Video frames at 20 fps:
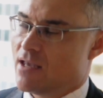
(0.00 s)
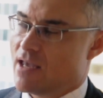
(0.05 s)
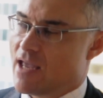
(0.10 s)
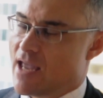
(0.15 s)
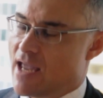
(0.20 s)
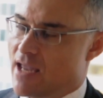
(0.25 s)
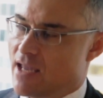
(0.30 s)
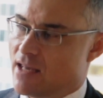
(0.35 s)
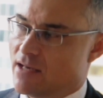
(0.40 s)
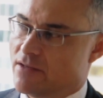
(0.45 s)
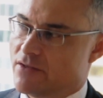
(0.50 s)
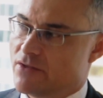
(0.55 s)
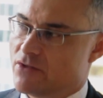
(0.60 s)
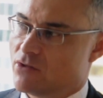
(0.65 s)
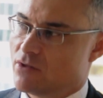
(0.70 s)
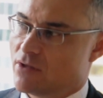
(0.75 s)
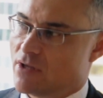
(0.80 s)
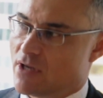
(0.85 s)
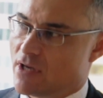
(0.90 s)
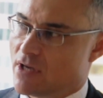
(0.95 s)

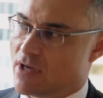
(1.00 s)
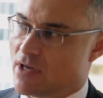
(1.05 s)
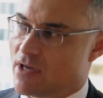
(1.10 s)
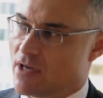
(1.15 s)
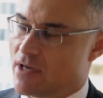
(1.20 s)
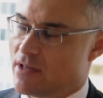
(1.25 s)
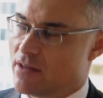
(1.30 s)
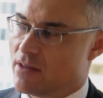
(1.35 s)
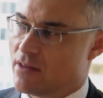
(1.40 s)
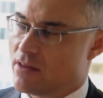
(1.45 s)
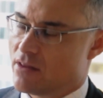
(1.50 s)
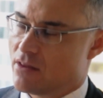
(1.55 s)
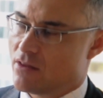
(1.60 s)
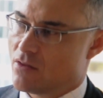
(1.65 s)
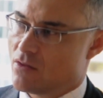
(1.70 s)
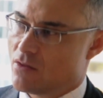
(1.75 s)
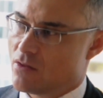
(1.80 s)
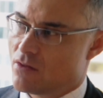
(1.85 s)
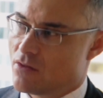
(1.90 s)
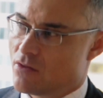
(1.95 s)
And
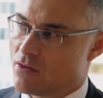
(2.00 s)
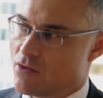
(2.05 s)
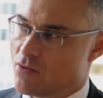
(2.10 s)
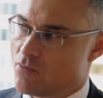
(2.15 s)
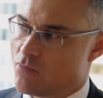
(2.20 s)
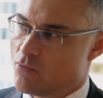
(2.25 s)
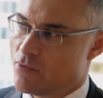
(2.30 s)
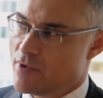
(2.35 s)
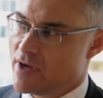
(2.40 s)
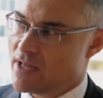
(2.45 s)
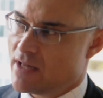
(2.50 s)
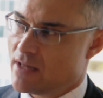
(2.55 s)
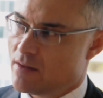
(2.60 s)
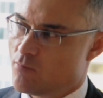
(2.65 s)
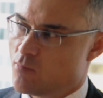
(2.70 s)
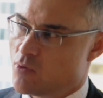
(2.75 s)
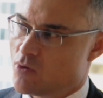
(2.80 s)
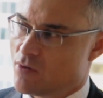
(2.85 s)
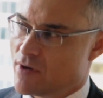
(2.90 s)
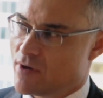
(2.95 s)
the real
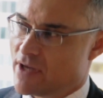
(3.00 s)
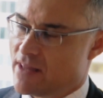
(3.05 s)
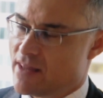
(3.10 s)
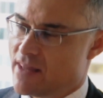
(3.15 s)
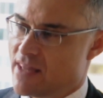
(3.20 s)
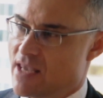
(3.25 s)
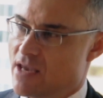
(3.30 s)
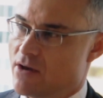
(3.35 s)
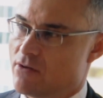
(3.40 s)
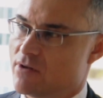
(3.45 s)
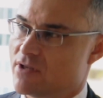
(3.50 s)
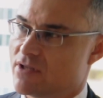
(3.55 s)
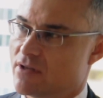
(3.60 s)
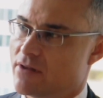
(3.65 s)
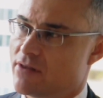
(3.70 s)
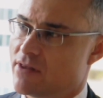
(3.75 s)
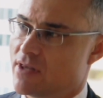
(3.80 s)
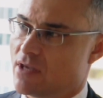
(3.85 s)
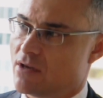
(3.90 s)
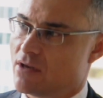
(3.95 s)
point there is, I
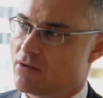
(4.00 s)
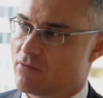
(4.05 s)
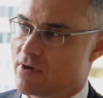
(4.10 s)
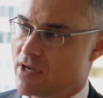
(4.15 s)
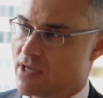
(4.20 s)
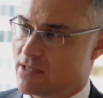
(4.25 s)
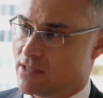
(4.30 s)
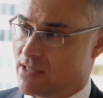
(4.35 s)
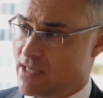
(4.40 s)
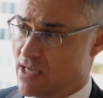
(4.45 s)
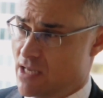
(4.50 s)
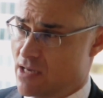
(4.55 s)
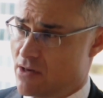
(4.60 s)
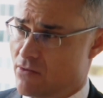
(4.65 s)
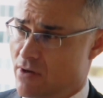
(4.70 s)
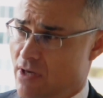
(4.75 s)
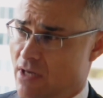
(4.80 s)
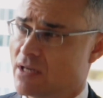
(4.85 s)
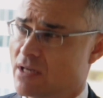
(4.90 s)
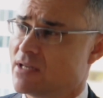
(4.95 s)
think, around
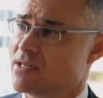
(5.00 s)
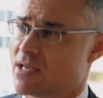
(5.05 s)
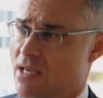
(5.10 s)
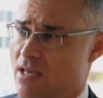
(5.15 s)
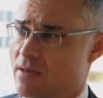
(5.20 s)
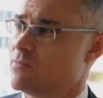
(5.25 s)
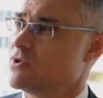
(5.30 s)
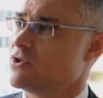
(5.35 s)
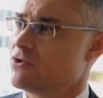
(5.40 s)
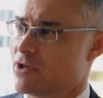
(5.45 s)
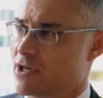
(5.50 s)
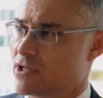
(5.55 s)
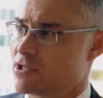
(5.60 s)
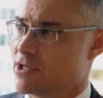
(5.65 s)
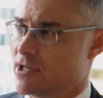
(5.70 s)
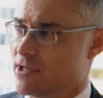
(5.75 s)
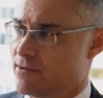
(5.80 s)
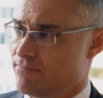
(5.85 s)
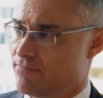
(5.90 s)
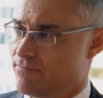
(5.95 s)
gearing and team
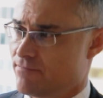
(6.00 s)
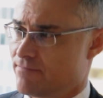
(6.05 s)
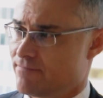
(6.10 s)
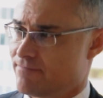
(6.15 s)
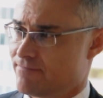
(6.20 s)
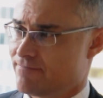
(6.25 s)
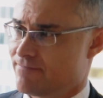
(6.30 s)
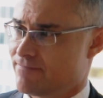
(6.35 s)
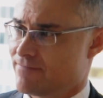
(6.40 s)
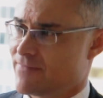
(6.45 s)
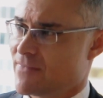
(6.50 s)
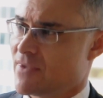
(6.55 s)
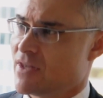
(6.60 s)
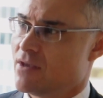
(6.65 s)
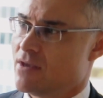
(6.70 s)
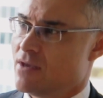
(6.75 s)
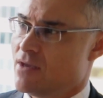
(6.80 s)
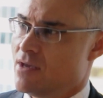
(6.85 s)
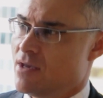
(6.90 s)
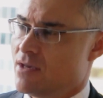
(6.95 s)
structure.
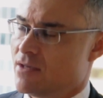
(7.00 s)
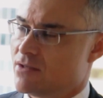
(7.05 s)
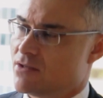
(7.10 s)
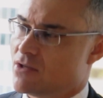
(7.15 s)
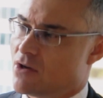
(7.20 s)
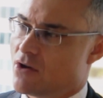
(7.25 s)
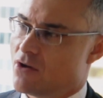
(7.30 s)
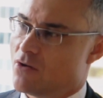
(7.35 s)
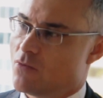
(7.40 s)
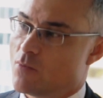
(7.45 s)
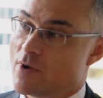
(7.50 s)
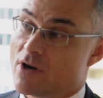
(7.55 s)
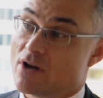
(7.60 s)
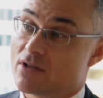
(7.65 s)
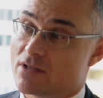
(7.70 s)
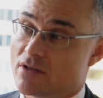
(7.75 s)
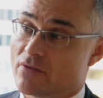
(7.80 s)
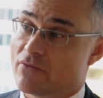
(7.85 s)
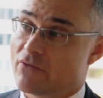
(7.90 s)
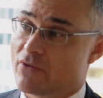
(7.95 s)
So when I
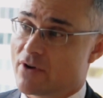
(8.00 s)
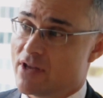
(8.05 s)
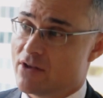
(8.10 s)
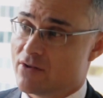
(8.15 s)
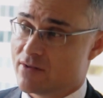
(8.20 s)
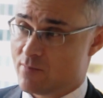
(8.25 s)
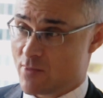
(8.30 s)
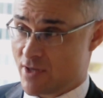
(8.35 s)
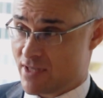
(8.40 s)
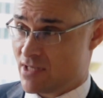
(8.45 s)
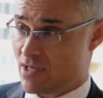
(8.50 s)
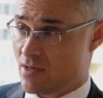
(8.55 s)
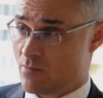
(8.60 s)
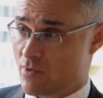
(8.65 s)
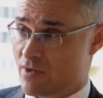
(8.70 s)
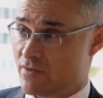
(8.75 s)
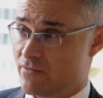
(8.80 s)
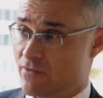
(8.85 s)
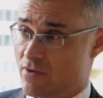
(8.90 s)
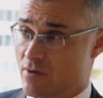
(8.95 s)
was at Freehills, my team
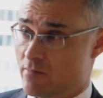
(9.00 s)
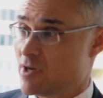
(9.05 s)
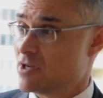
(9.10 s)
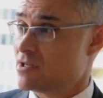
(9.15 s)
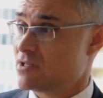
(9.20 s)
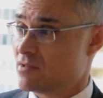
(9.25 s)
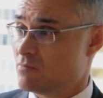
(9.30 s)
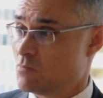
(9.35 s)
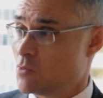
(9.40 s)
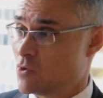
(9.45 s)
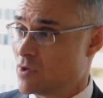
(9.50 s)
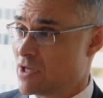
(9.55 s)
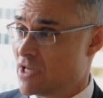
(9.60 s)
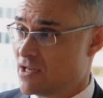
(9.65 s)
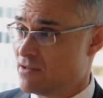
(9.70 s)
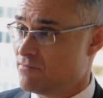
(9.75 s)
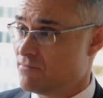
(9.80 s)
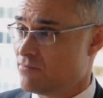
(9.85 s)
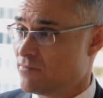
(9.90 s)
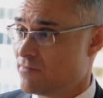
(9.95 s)
was very much
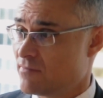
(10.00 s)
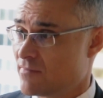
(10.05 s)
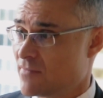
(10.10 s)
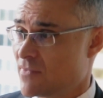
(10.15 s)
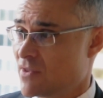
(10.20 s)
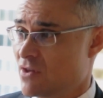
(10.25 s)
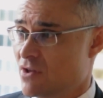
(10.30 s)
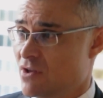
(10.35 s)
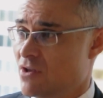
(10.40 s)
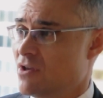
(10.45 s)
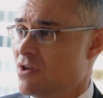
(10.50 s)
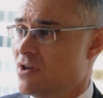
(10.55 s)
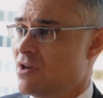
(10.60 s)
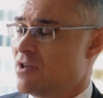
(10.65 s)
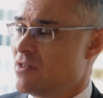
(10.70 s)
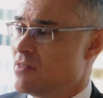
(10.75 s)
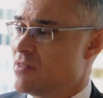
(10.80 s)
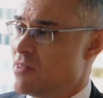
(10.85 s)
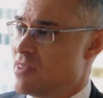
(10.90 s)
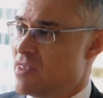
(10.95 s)
smaller.
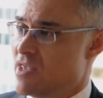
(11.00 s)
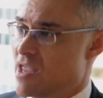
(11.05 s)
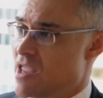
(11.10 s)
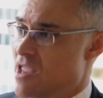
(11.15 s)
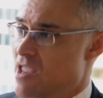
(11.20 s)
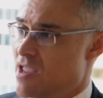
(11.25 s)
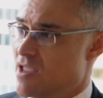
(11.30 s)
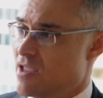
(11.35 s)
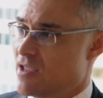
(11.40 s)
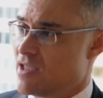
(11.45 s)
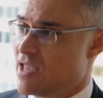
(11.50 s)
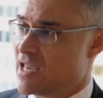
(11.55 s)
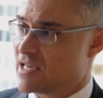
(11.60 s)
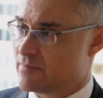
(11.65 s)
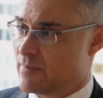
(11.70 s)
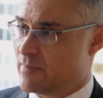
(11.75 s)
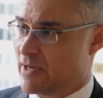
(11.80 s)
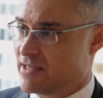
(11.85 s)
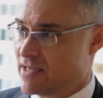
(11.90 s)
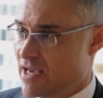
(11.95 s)
The
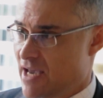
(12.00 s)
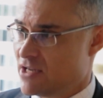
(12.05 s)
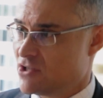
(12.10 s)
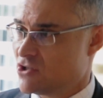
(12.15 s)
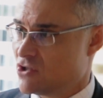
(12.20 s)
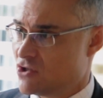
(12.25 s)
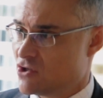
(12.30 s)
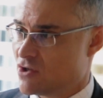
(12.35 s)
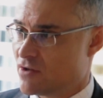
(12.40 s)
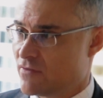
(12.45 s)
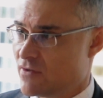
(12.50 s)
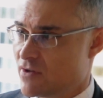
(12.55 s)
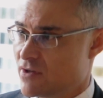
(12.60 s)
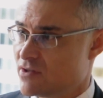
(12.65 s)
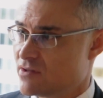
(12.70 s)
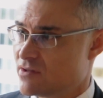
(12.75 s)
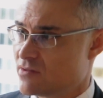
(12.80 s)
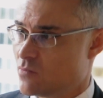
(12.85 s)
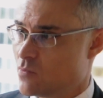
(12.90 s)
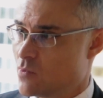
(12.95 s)
expectations of
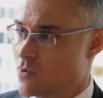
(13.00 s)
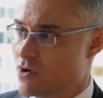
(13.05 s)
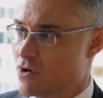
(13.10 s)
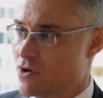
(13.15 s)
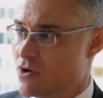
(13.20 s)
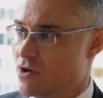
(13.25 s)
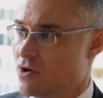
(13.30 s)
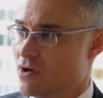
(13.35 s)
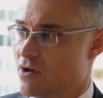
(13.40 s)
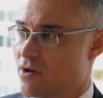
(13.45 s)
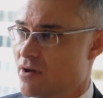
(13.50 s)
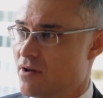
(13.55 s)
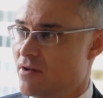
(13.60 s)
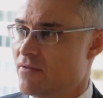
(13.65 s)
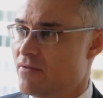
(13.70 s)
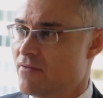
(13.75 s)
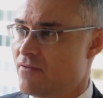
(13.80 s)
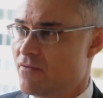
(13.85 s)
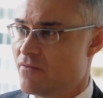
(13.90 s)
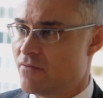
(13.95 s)
us were
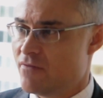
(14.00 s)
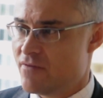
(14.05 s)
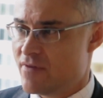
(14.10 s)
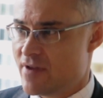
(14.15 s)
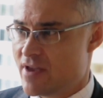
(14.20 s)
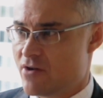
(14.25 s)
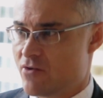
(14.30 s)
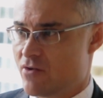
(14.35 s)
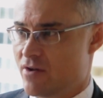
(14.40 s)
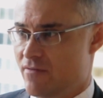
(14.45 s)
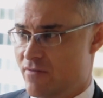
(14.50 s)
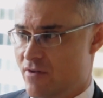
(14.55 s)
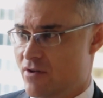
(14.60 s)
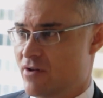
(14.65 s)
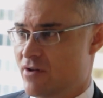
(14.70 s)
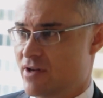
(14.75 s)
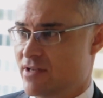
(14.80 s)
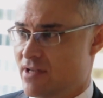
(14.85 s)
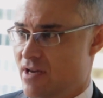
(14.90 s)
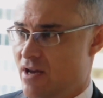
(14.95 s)
very,
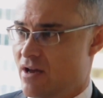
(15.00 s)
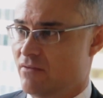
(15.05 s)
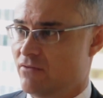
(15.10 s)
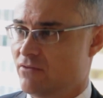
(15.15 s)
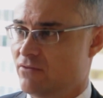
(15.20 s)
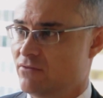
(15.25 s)
very tough.